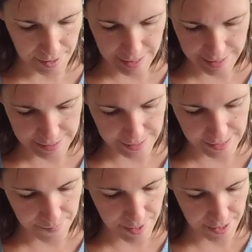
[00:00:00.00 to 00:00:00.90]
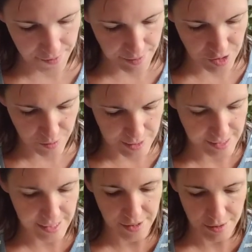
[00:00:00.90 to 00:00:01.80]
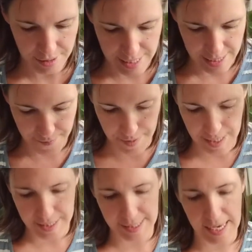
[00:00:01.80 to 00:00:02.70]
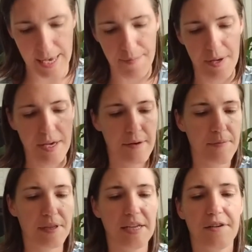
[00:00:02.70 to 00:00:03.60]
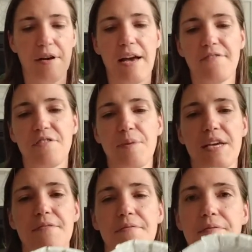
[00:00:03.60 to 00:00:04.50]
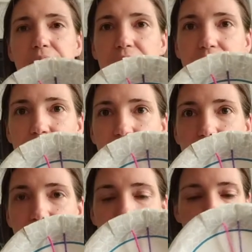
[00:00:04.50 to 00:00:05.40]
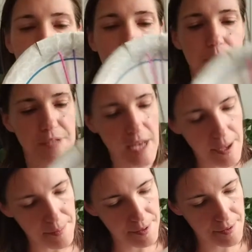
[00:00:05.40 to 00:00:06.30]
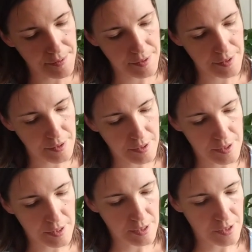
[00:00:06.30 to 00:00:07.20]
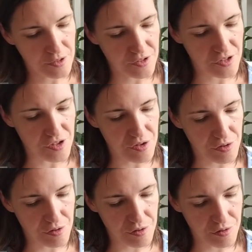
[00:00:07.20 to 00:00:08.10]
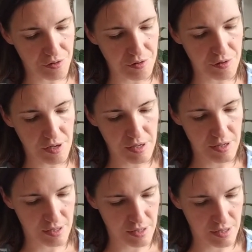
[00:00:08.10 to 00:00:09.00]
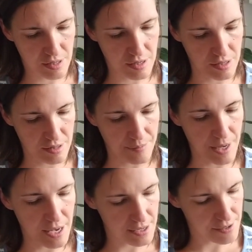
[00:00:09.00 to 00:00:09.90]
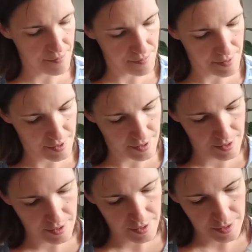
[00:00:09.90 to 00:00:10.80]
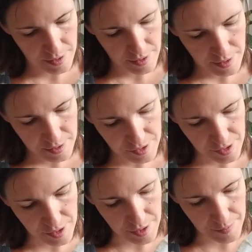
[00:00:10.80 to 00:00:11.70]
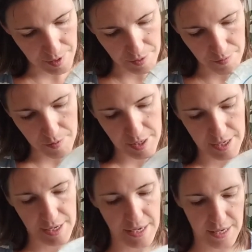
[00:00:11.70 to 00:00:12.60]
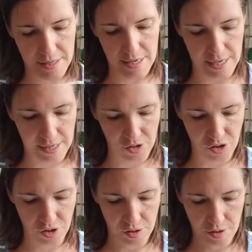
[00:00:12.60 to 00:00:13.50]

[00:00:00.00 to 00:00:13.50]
It doesn't matter which ones, they can be the same, but they don't have to be. 2 up top, 2 on the bottom. So you're gonna put 1 in each